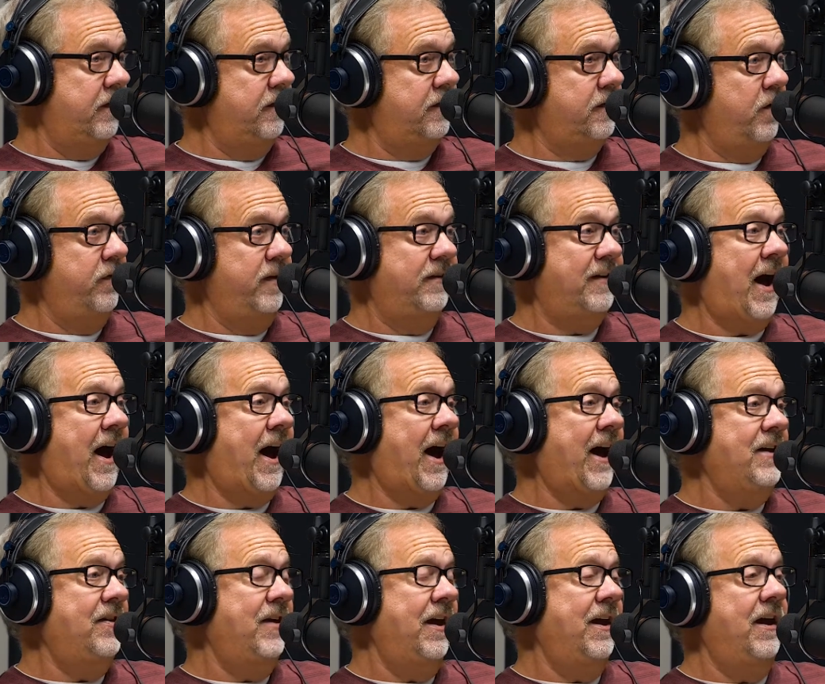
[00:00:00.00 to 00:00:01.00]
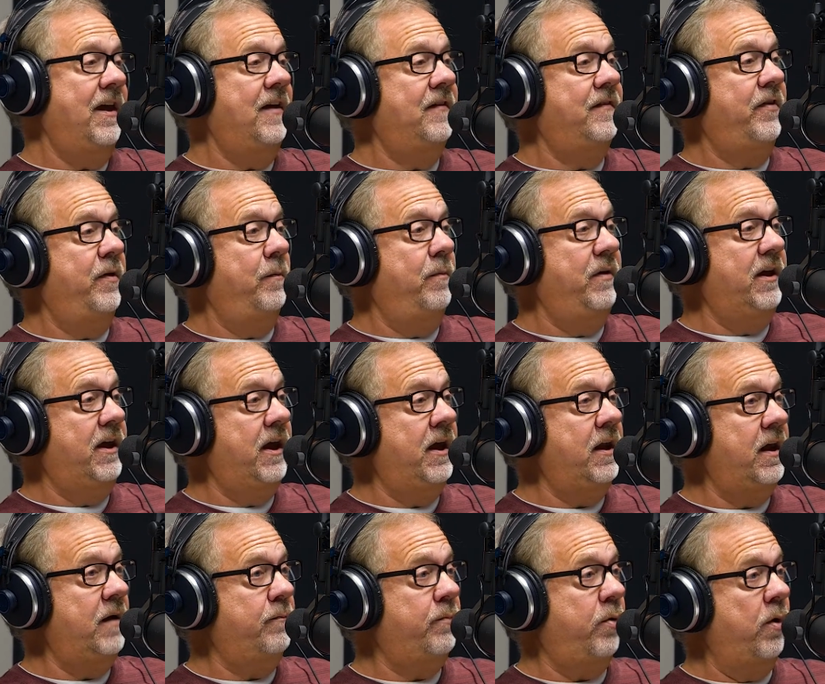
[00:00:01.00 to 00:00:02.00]
So tithing is the
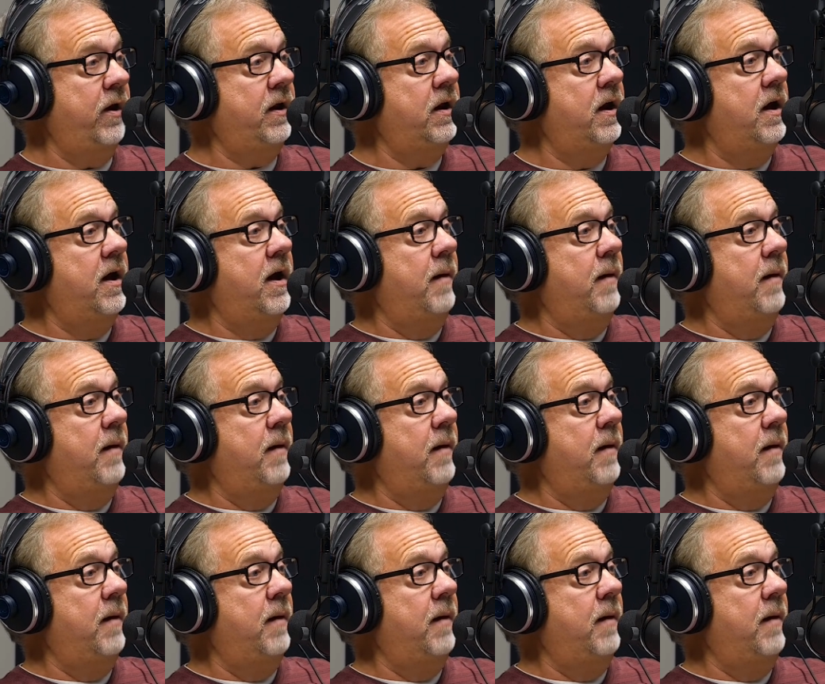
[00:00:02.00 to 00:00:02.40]
beginning point,